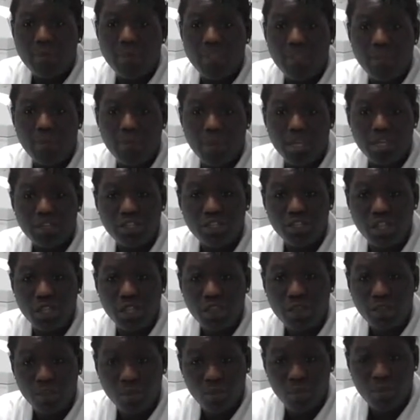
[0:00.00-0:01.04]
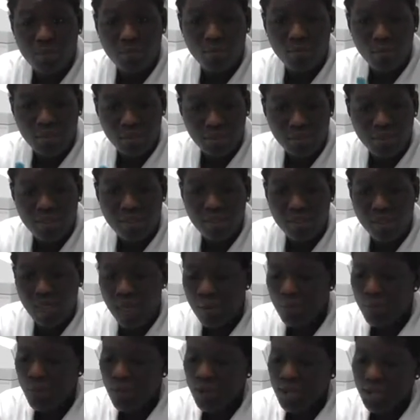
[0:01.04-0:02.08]
species with the
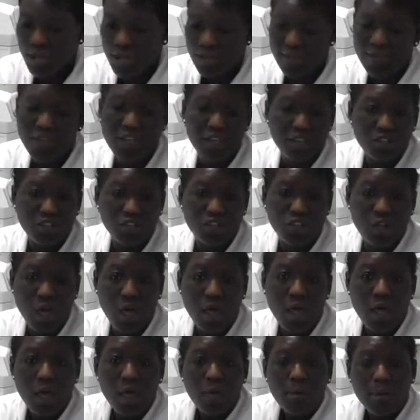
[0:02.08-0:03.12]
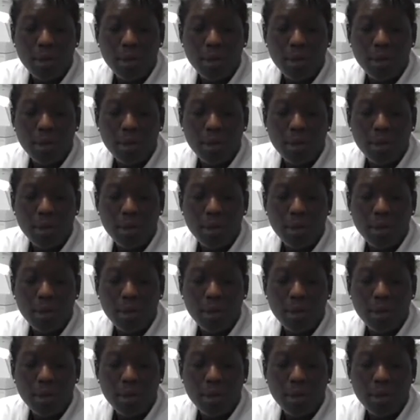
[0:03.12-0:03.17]
same one in this jar,